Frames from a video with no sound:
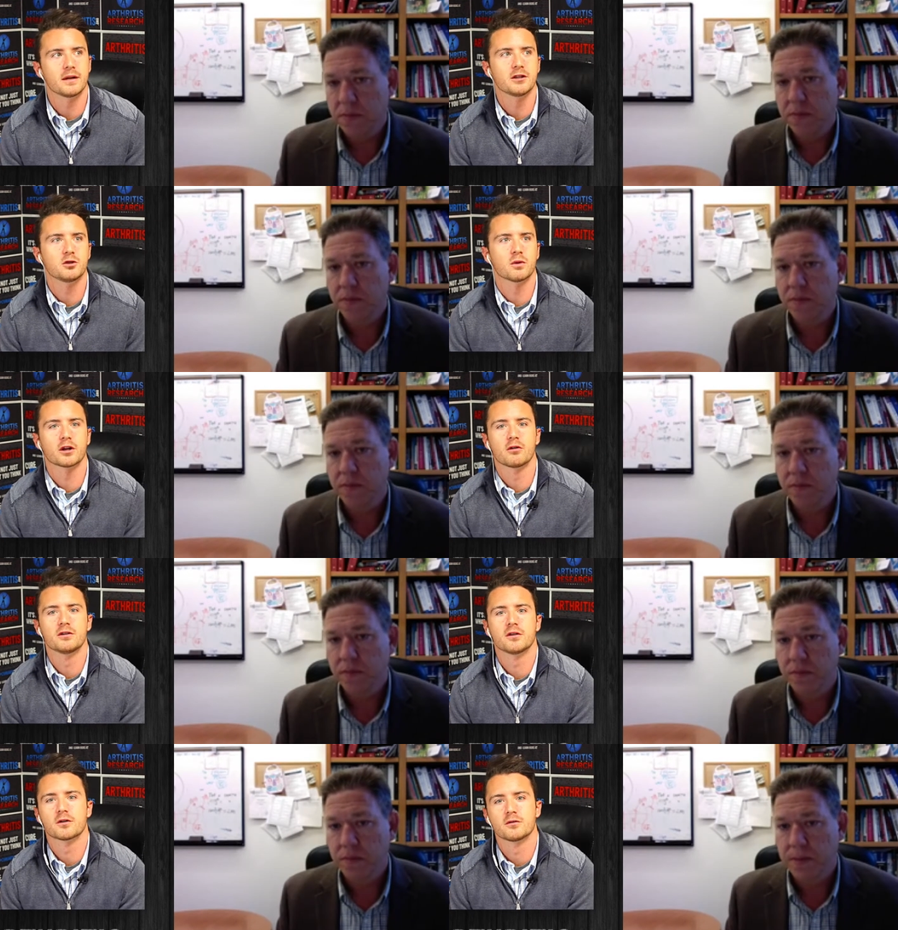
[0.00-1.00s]
Speaker 1: made you want to go into
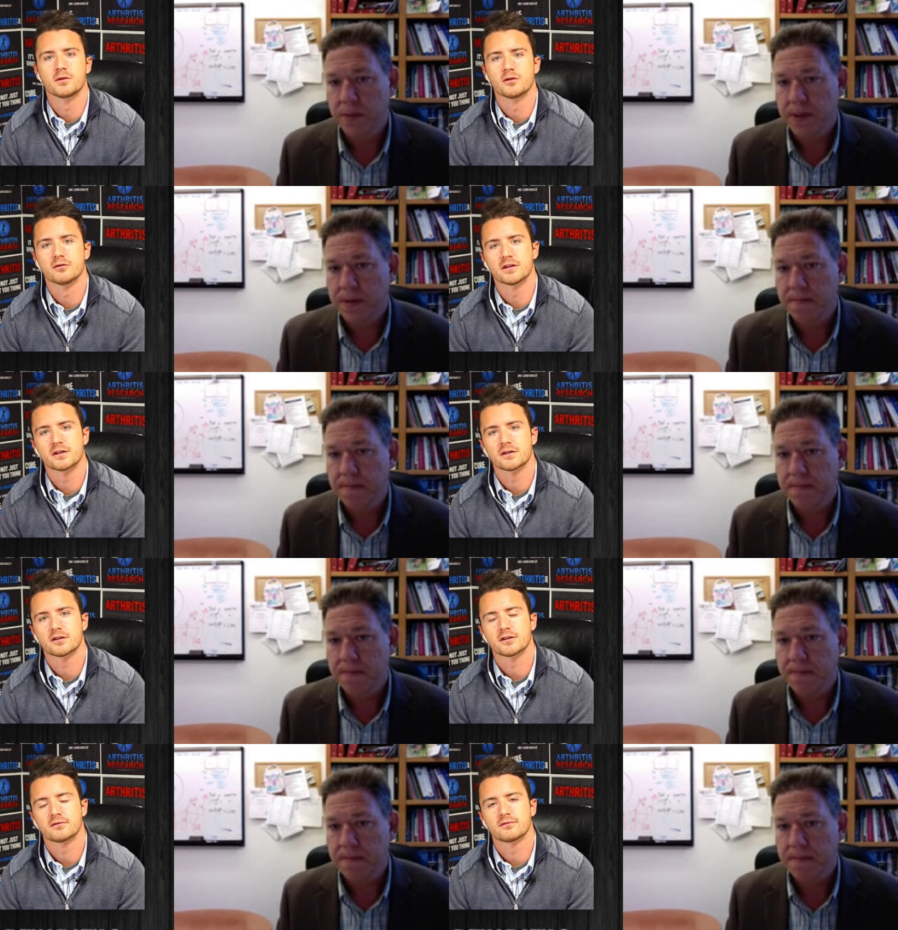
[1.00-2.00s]
autoimmune research?
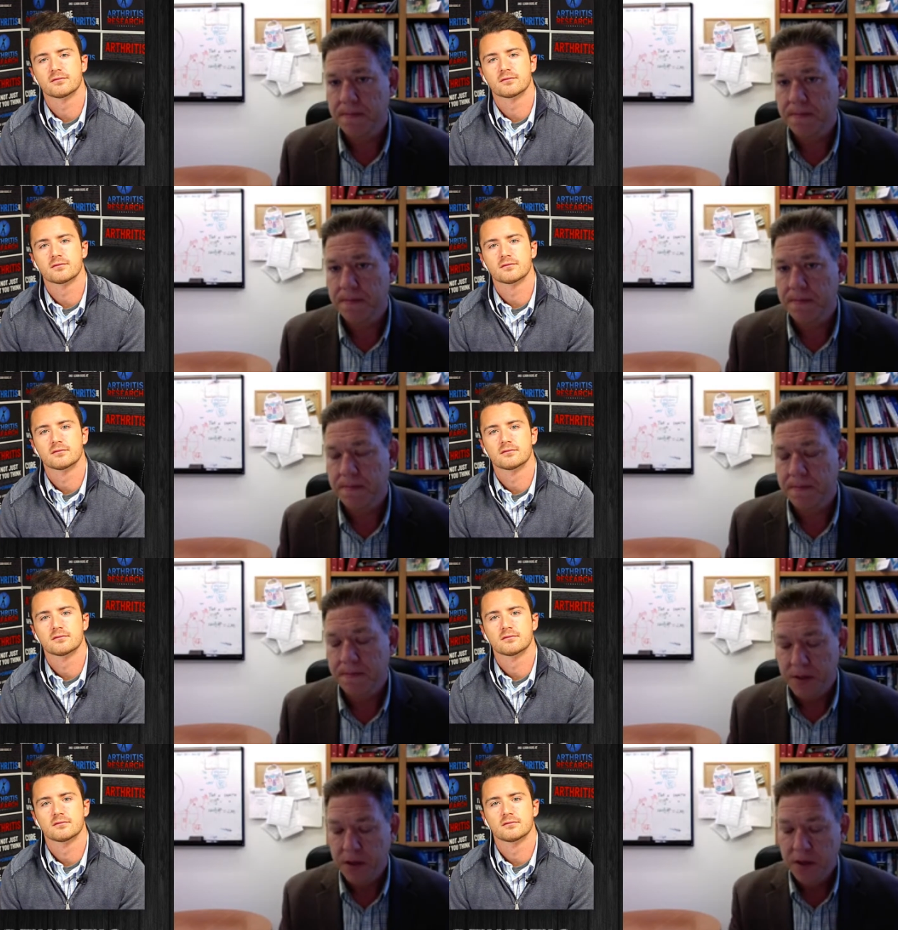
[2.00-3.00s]

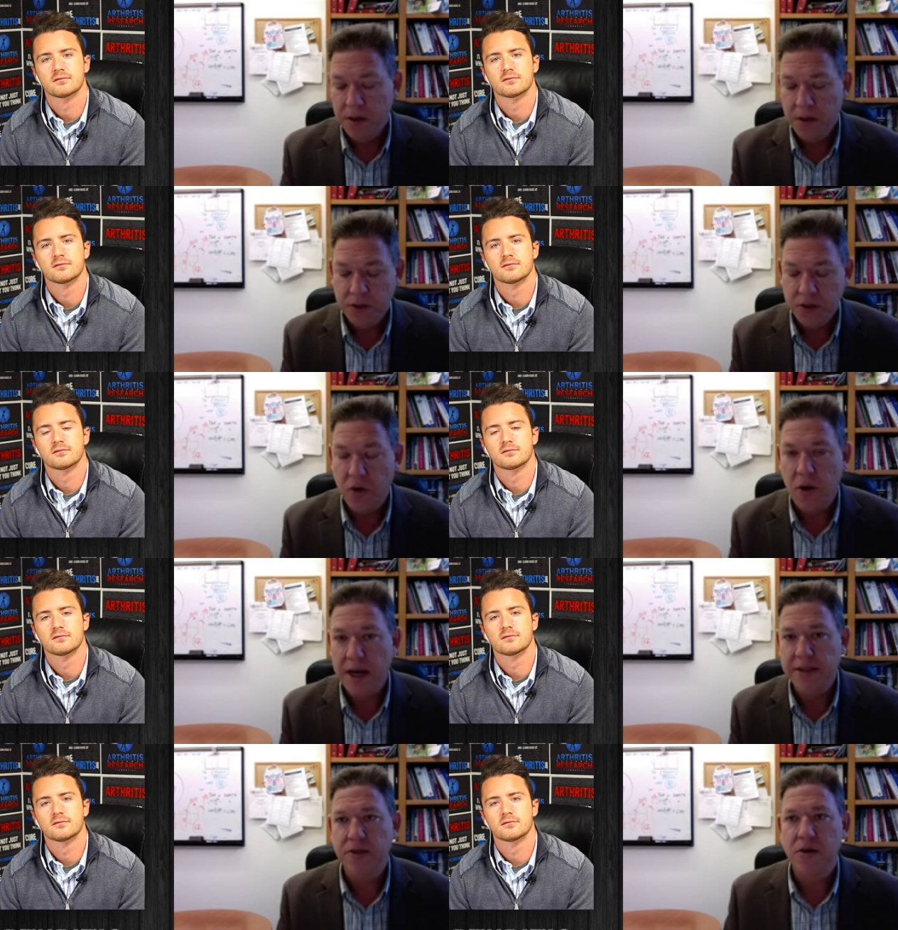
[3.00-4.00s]
Speaker 2: So
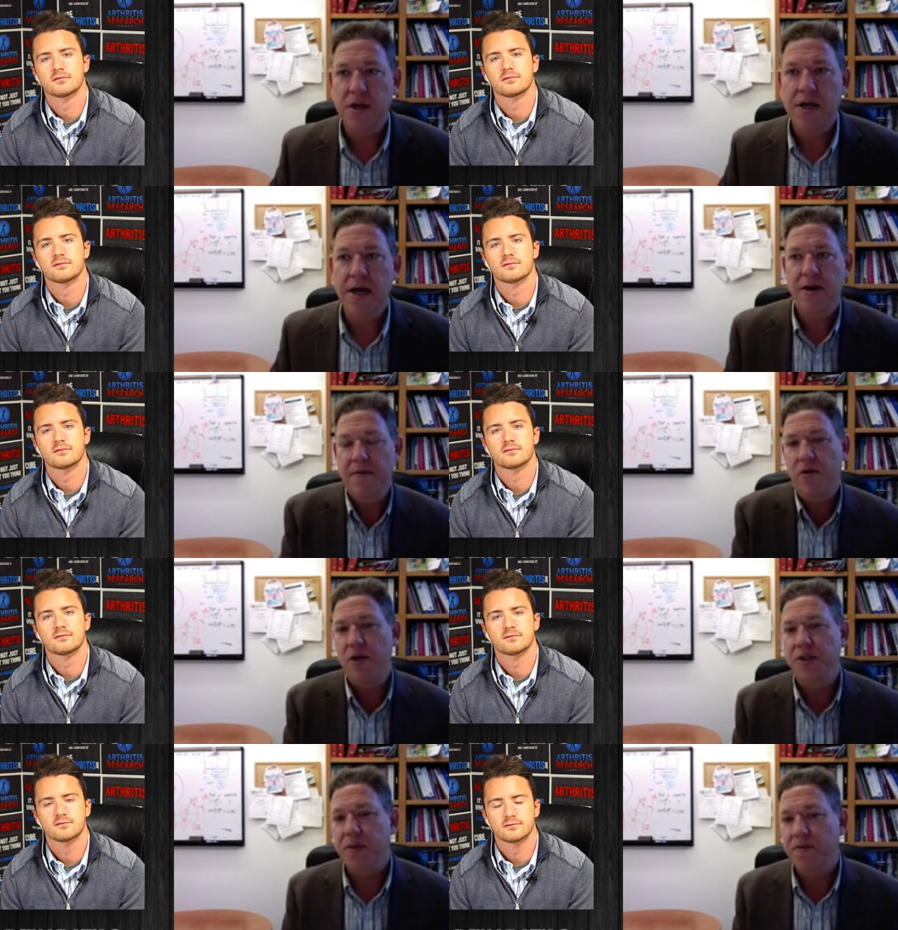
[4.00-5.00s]
I started out, I've
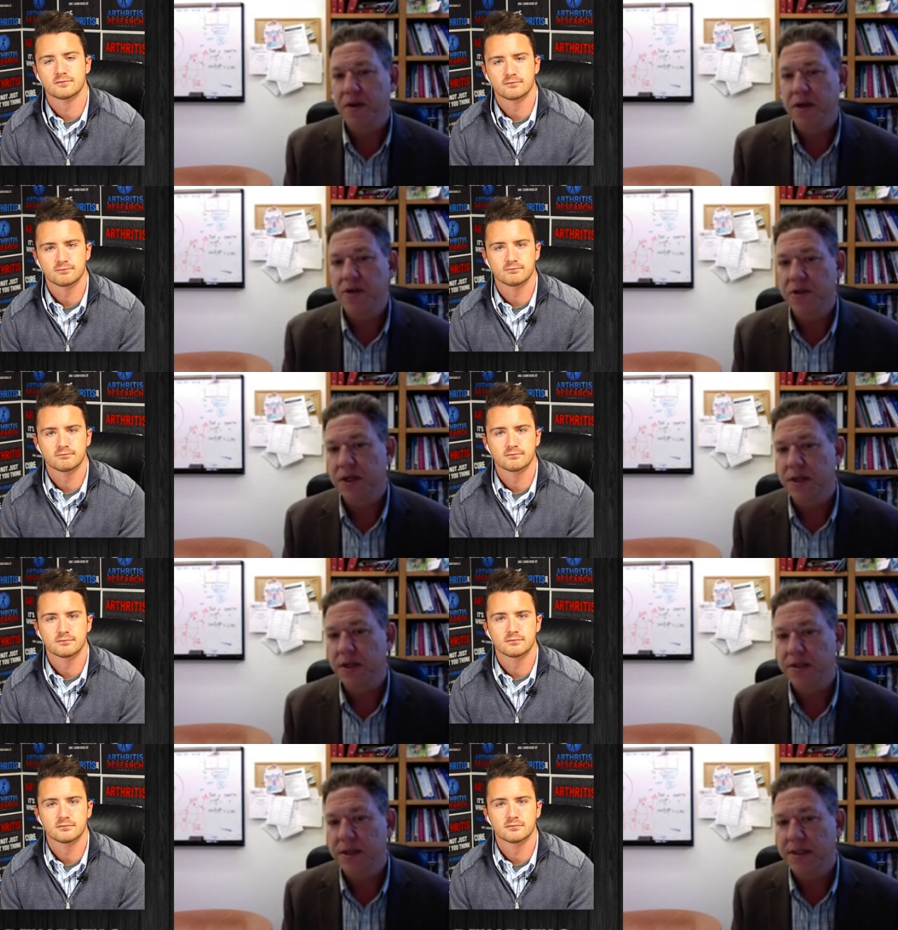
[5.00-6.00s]
always been very interested
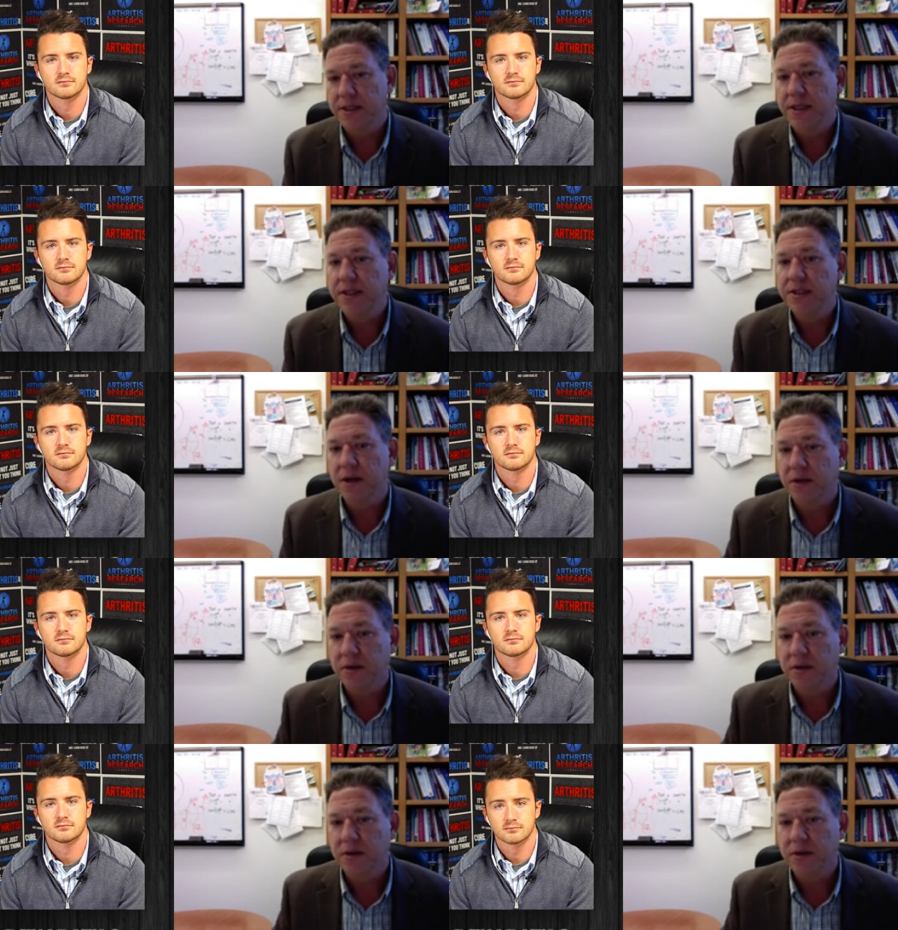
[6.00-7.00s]
in
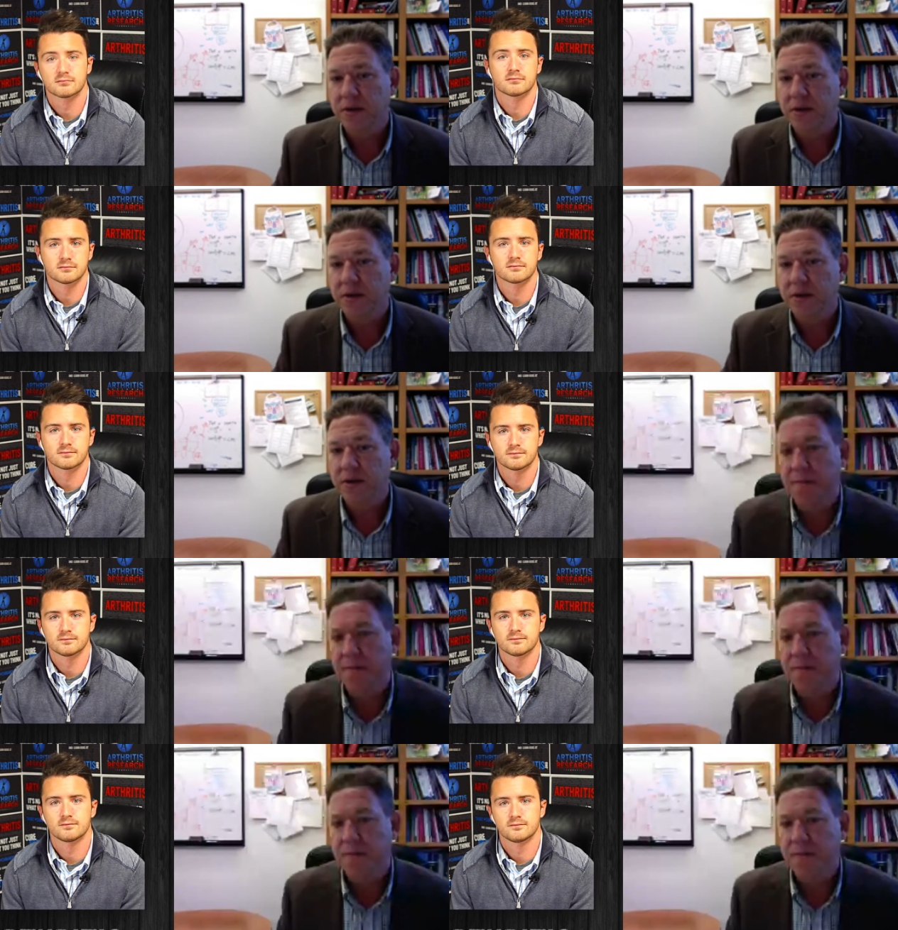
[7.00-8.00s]
T-cells.
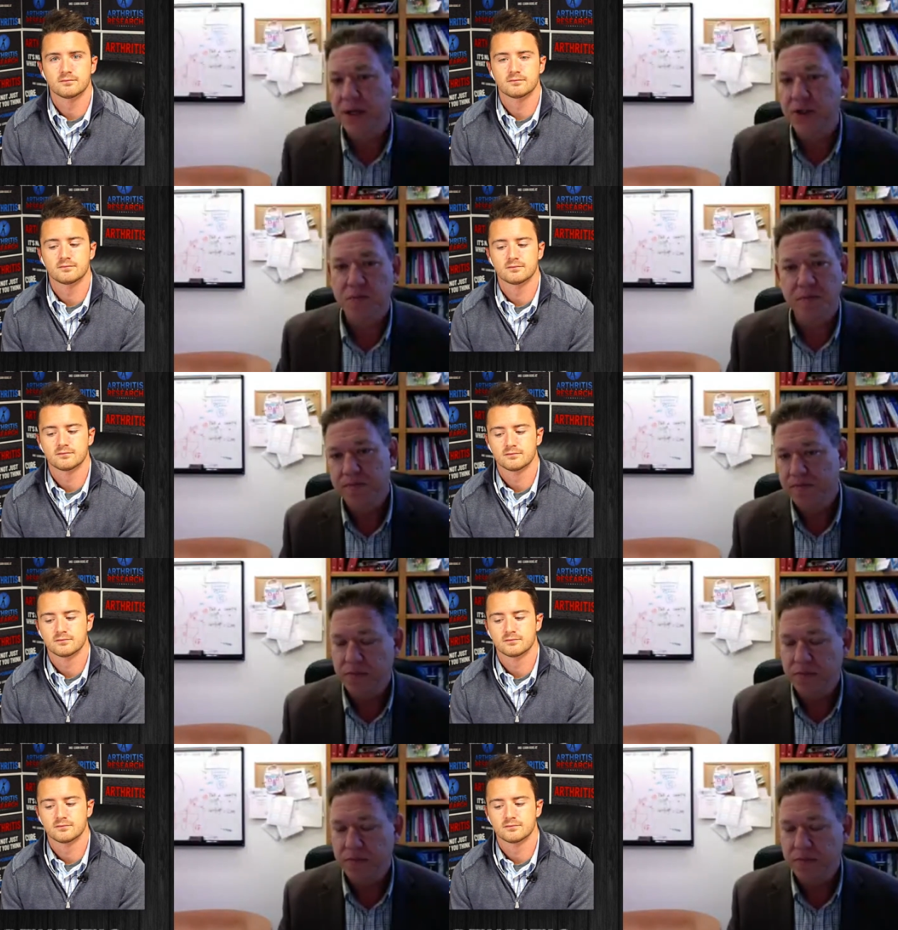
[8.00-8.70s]
And as you